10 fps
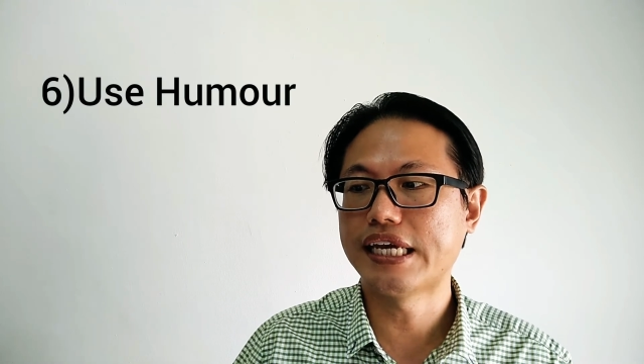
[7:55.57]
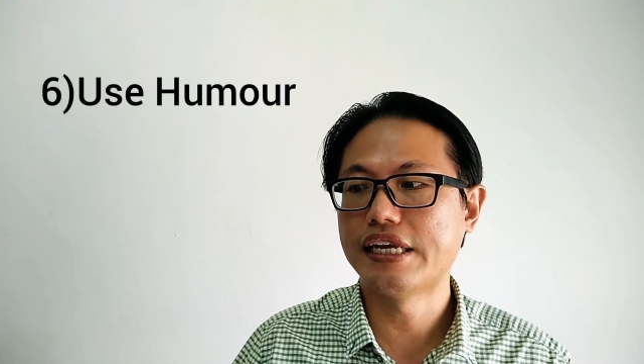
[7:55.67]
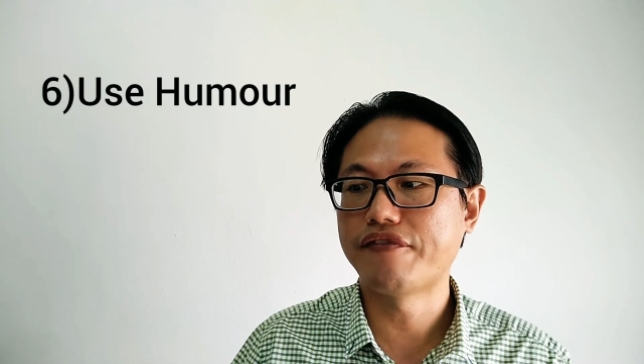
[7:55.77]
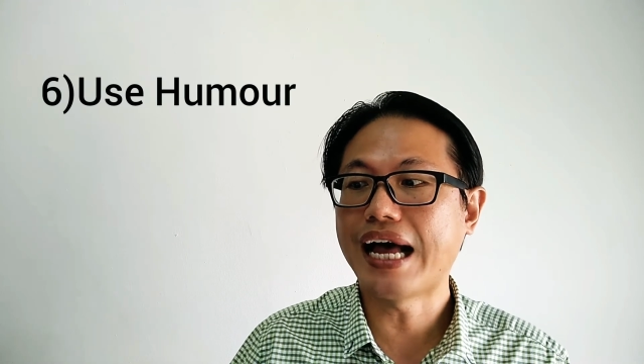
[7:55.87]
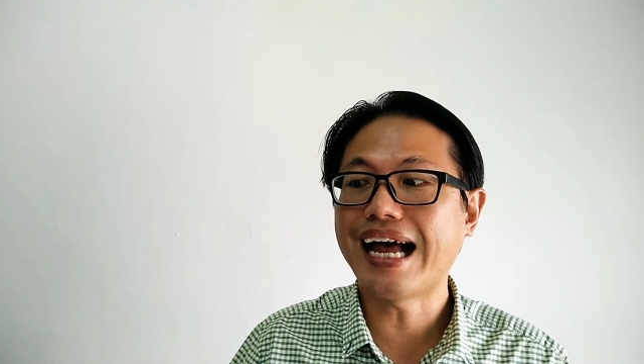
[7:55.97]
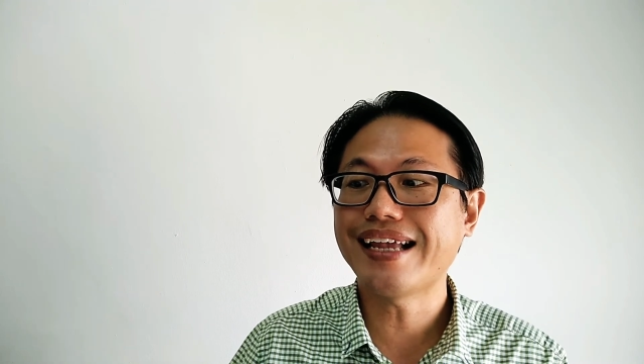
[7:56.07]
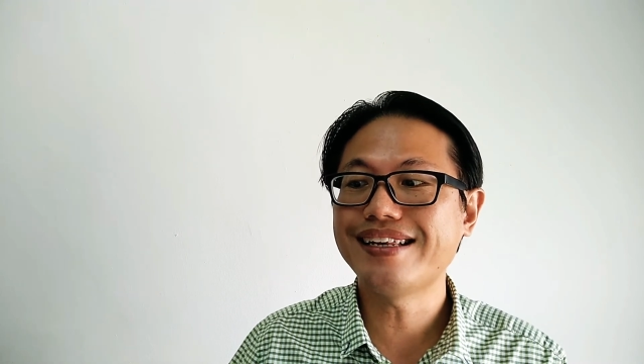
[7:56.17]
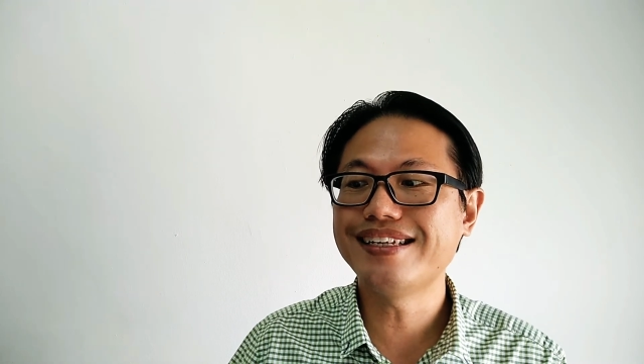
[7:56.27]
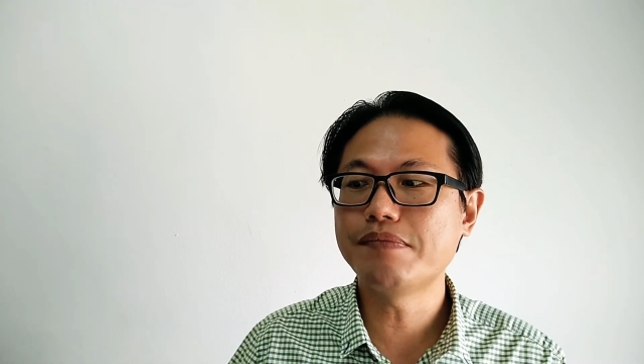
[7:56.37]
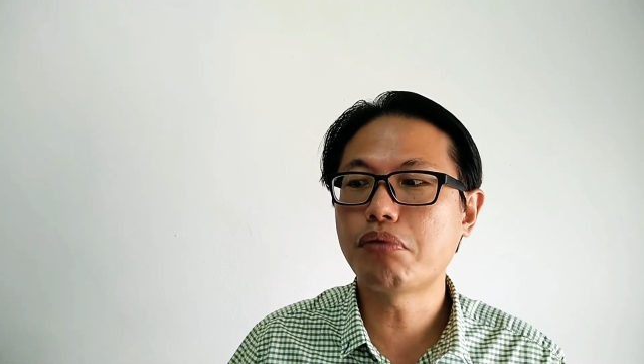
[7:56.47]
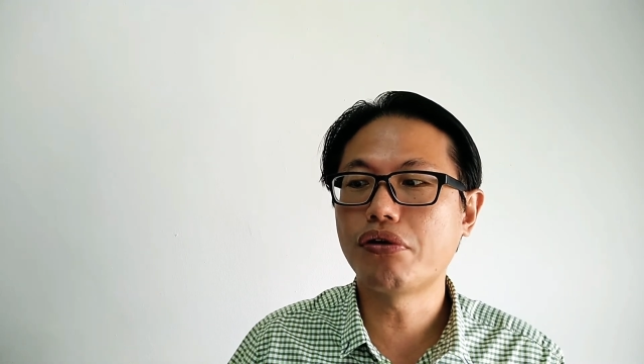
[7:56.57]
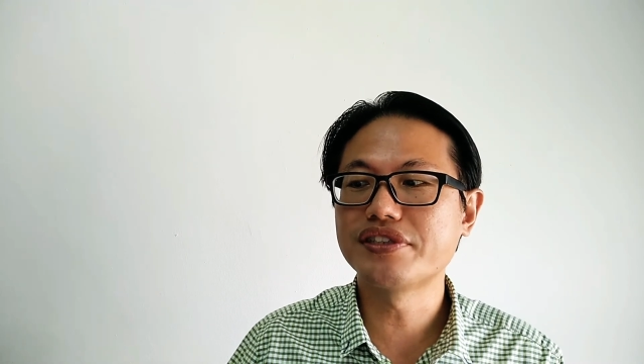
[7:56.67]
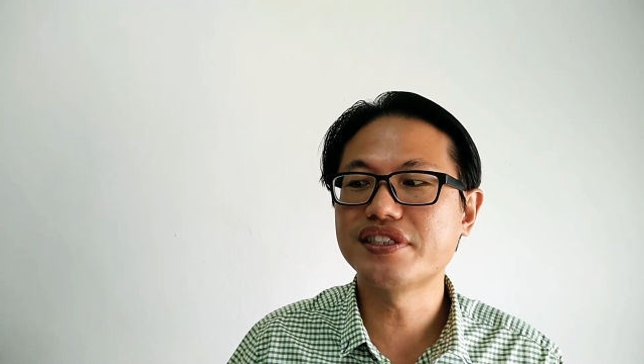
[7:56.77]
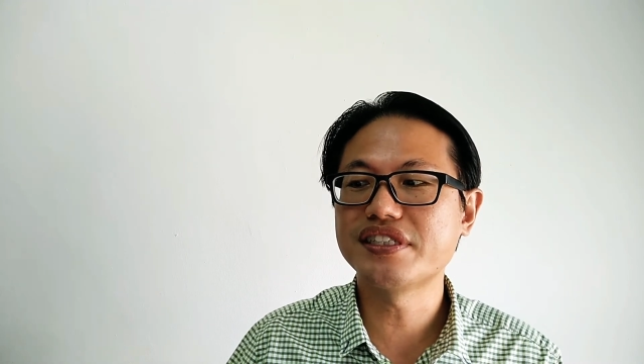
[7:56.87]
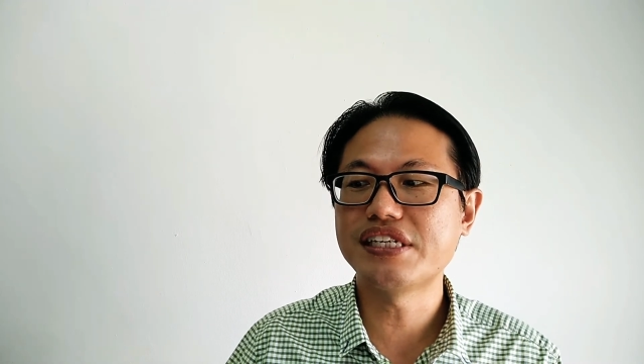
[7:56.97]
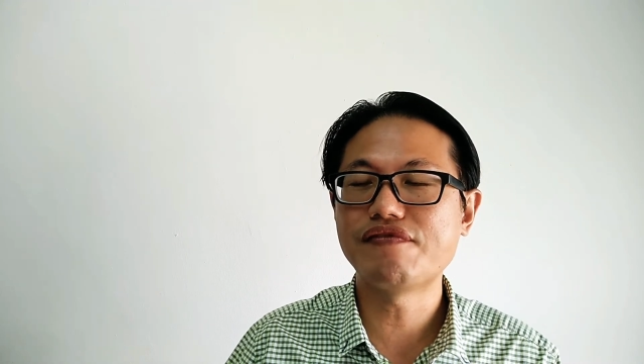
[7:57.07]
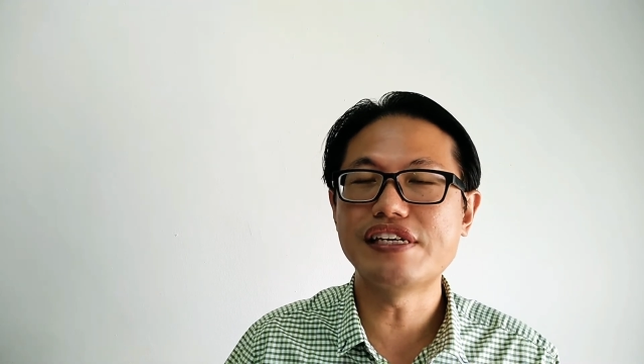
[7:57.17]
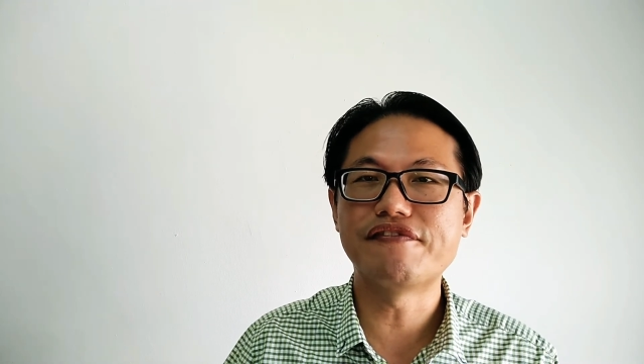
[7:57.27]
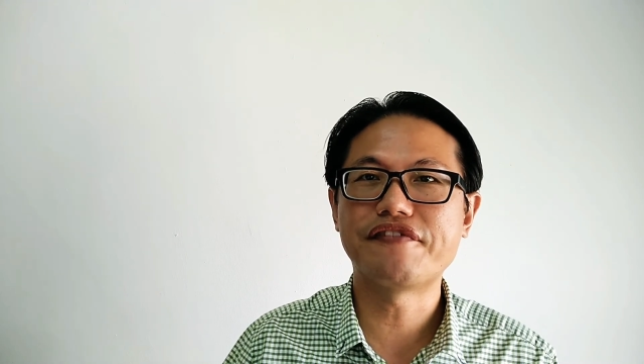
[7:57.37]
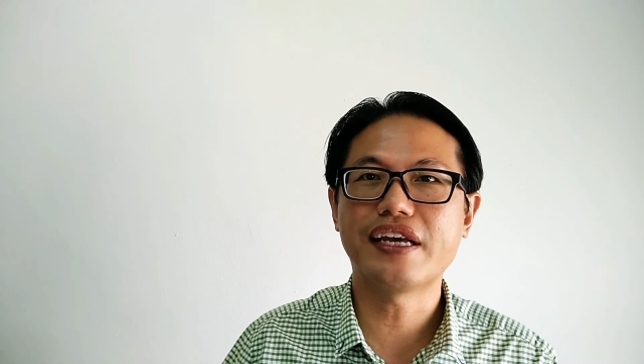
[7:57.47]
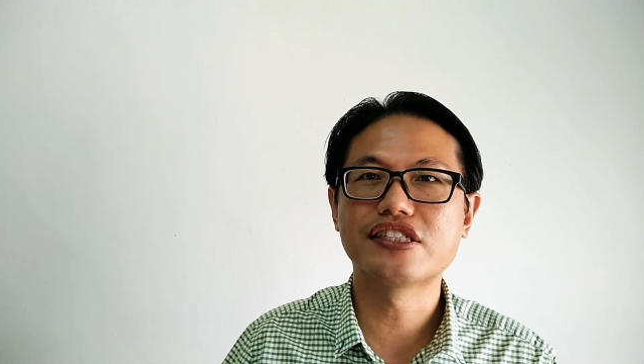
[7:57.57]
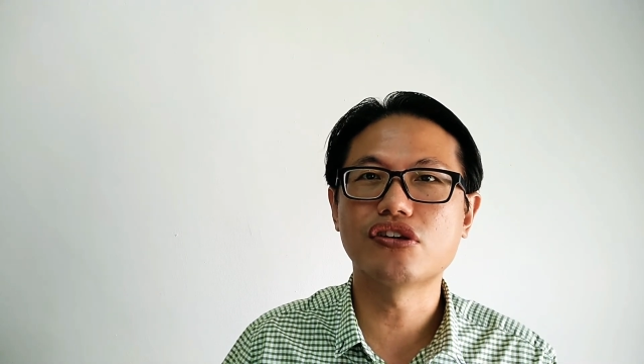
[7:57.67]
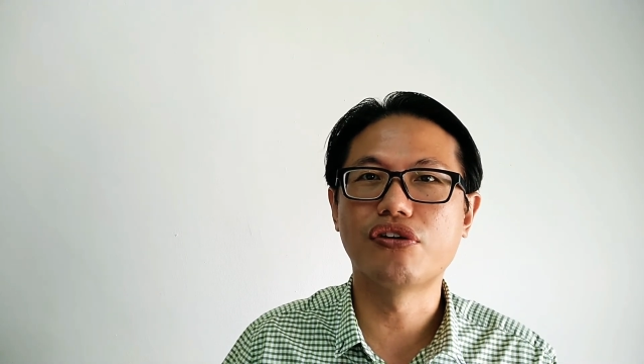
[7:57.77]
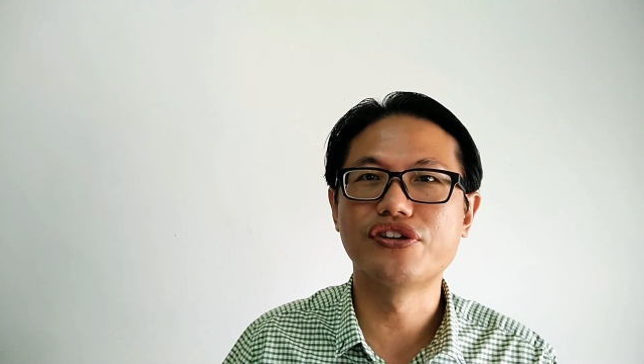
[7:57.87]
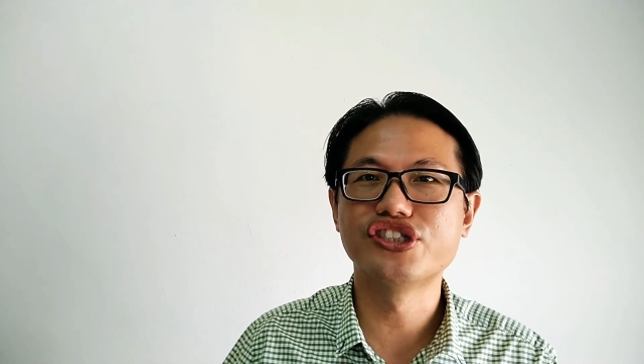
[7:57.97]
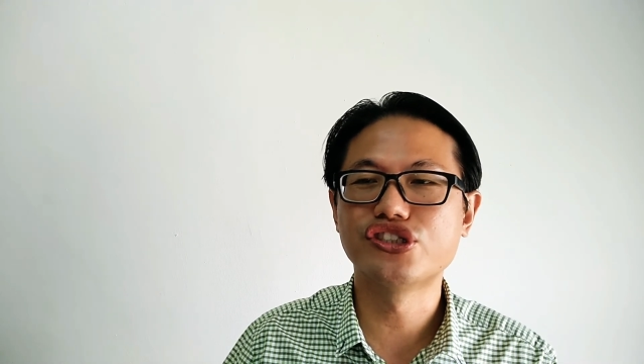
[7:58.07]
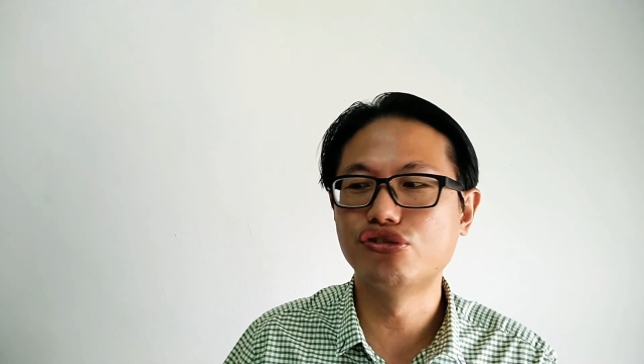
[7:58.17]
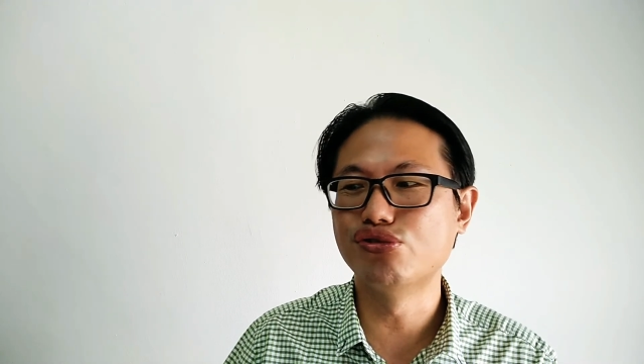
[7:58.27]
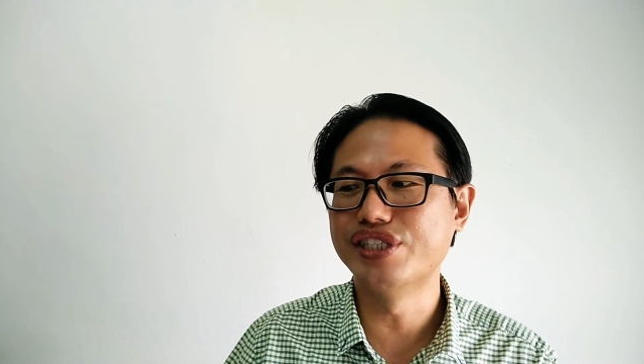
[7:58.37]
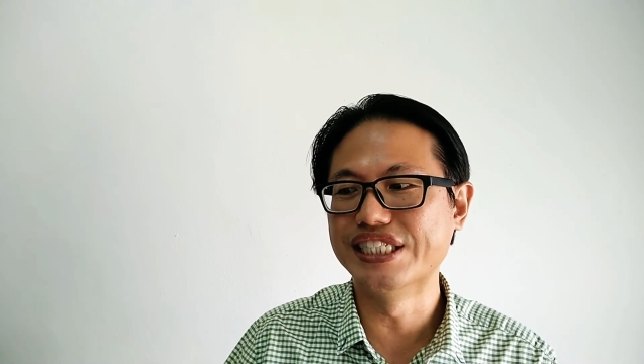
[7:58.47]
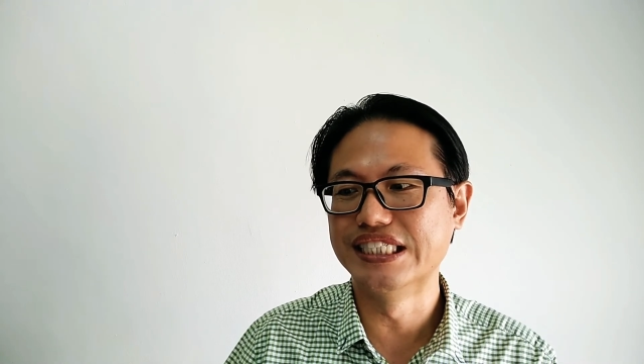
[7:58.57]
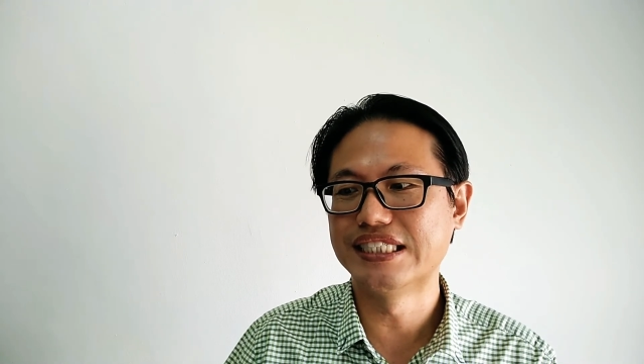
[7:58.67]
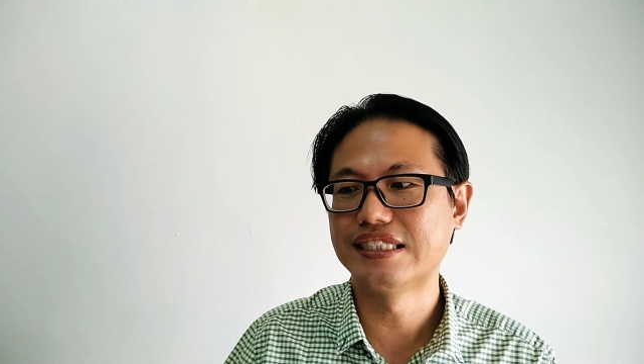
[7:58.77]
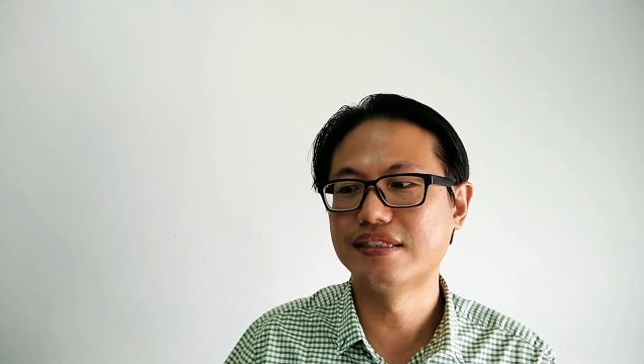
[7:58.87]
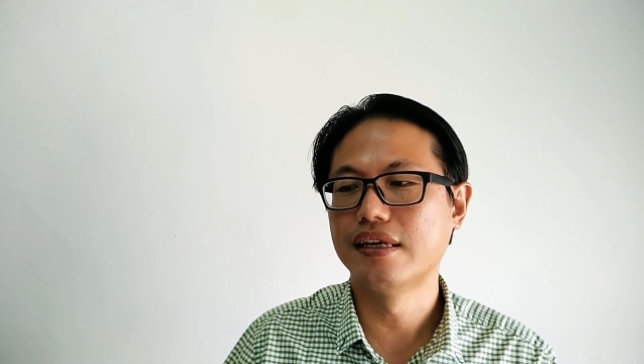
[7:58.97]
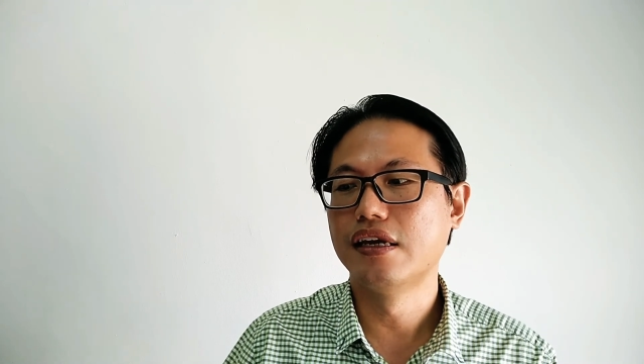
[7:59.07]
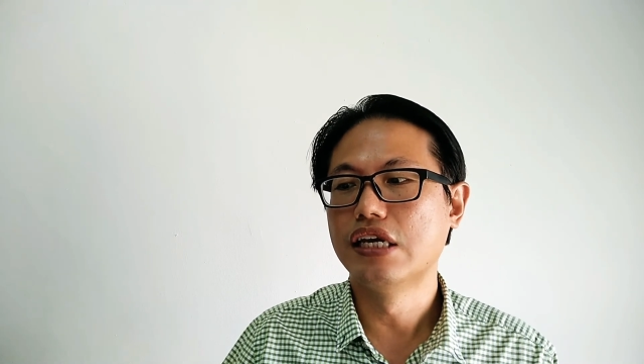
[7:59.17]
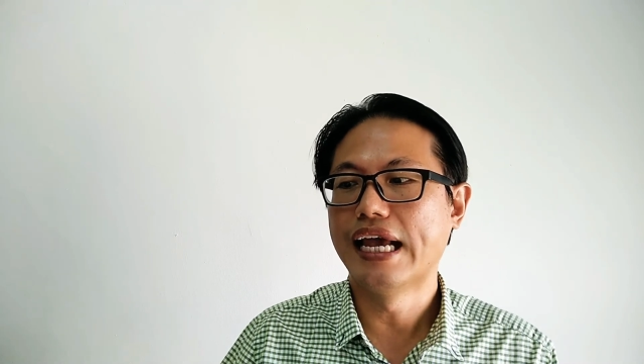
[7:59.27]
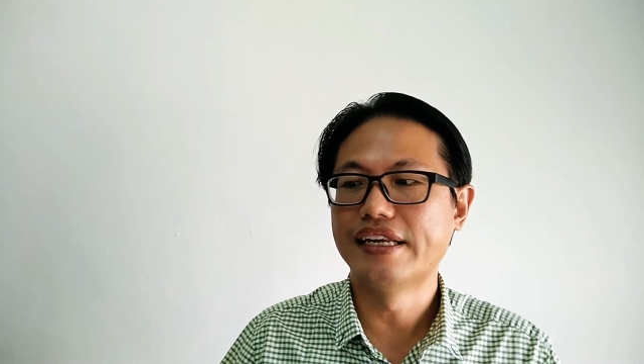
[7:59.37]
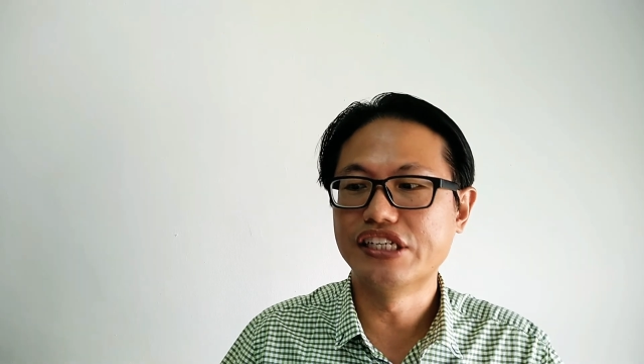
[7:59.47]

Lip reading: have highly positive effects on students, and it